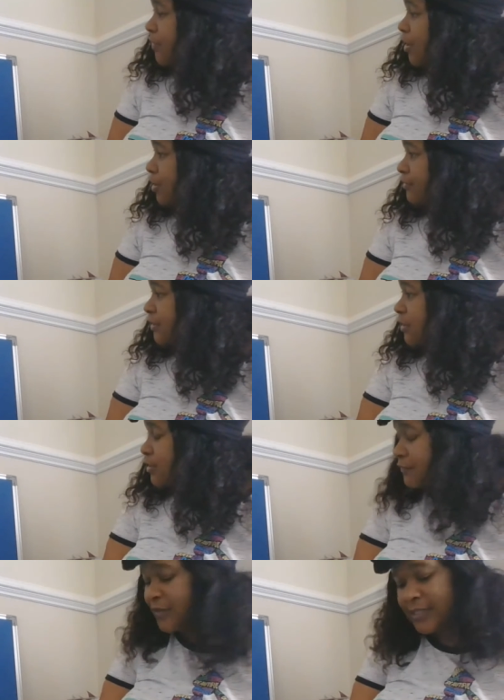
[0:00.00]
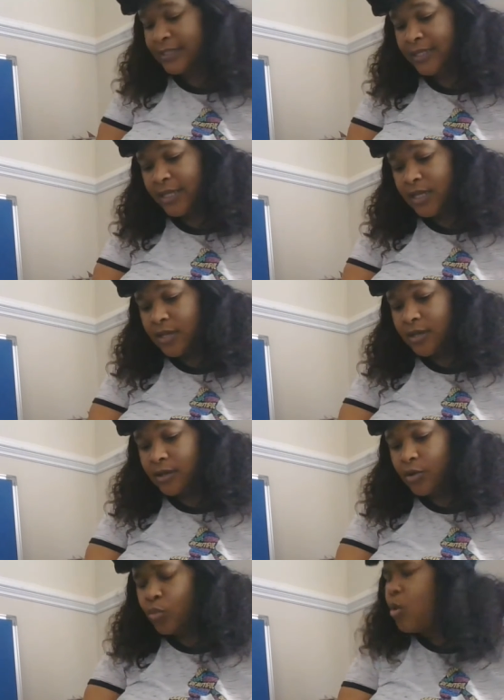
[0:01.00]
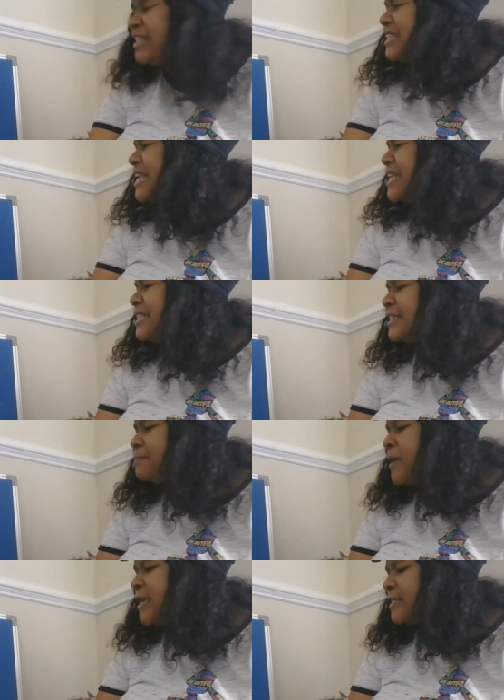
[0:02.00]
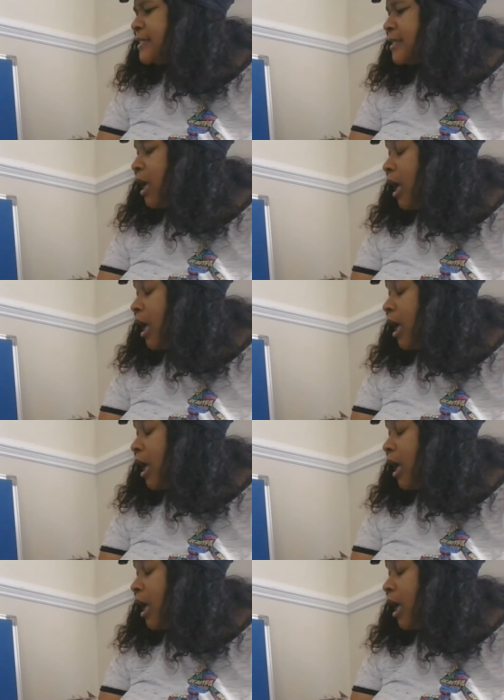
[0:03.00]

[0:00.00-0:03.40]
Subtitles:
the Earth's surface. What's in space?